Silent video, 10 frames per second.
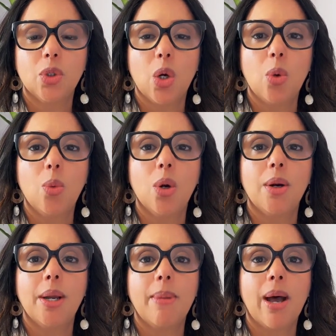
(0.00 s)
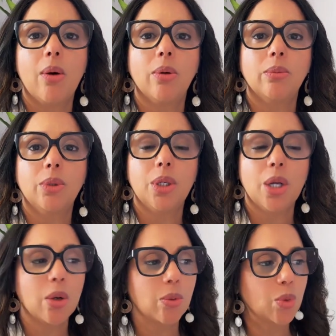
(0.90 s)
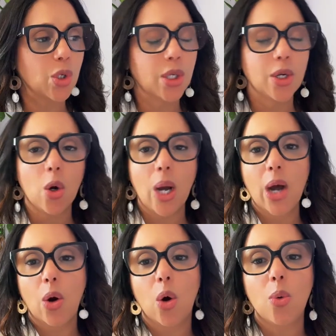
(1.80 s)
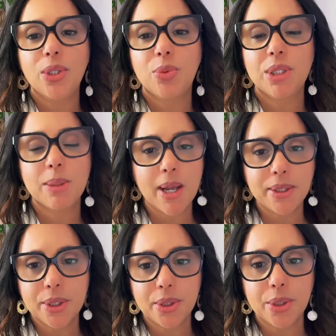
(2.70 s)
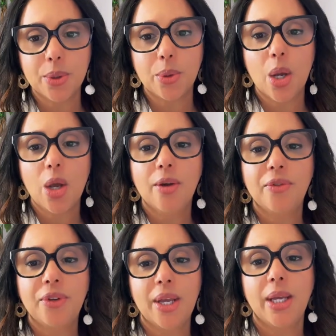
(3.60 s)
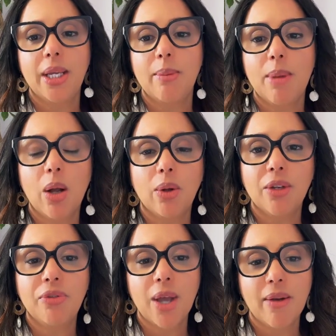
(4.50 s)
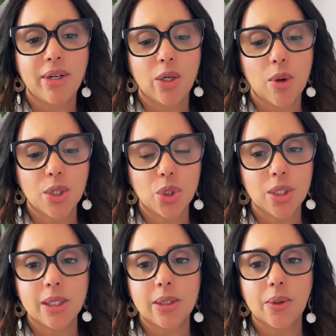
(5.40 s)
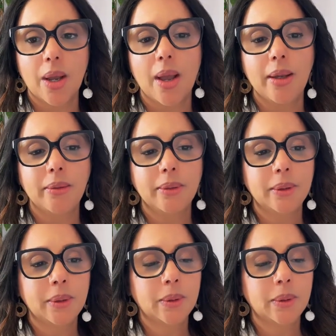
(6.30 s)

So don't worry about, you can, I'll always respond to you via email if you have any questions, okay?